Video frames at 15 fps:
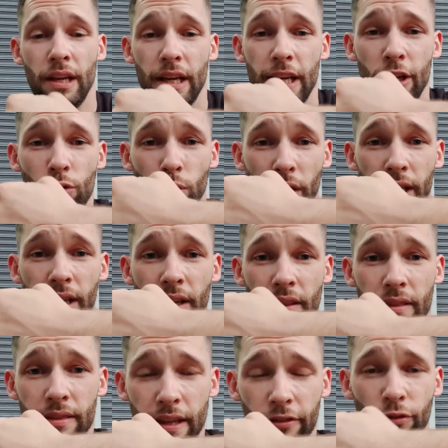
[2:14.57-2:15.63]
Equally
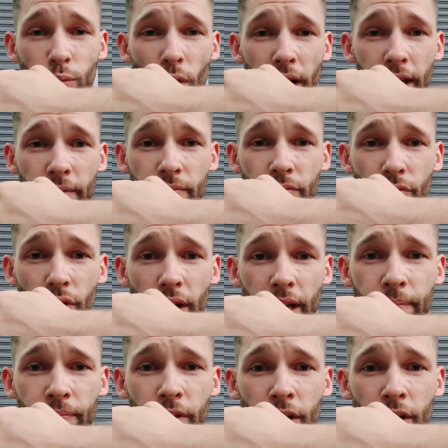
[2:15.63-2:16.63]
this way, right?